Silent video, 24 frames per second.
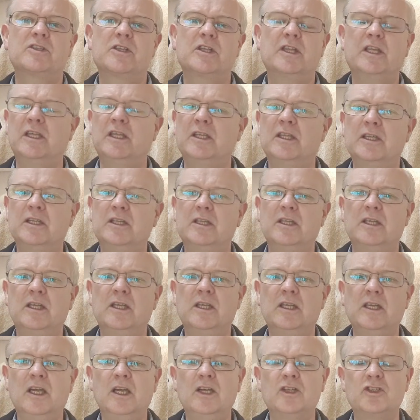
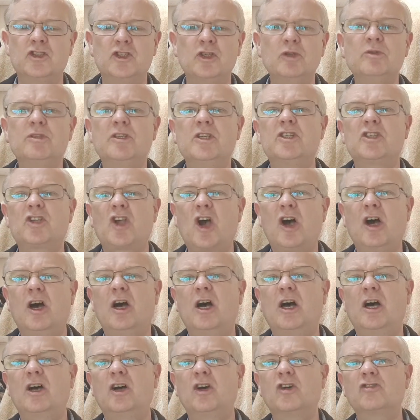the duties are
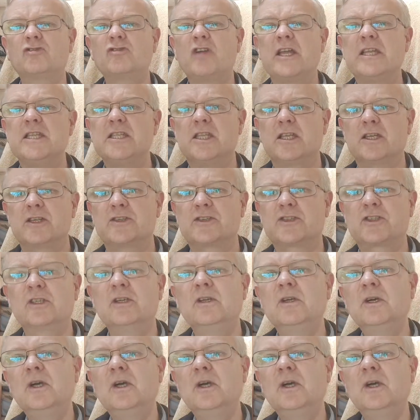horrendous.